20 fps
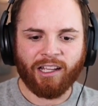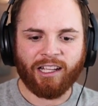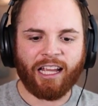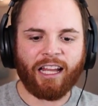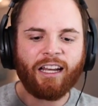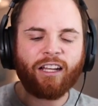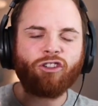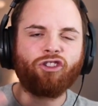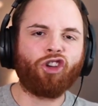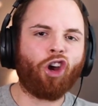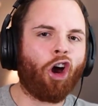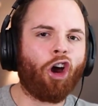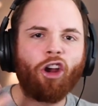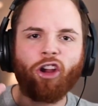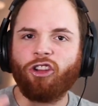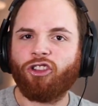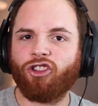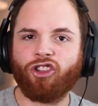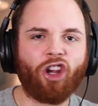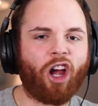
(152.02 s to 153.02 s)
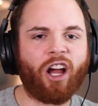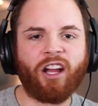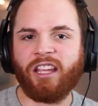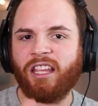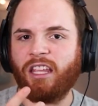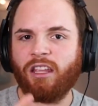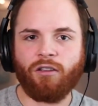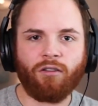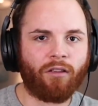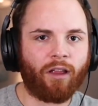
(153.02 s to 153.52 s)
Kind of dark,
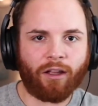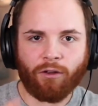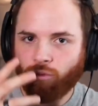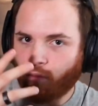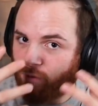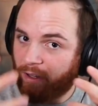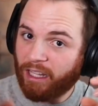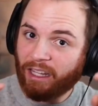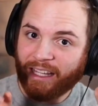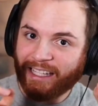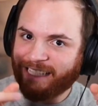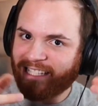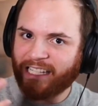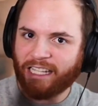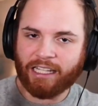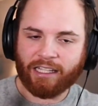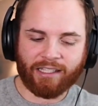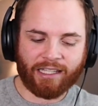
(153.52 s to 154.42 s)
chunky, like realistic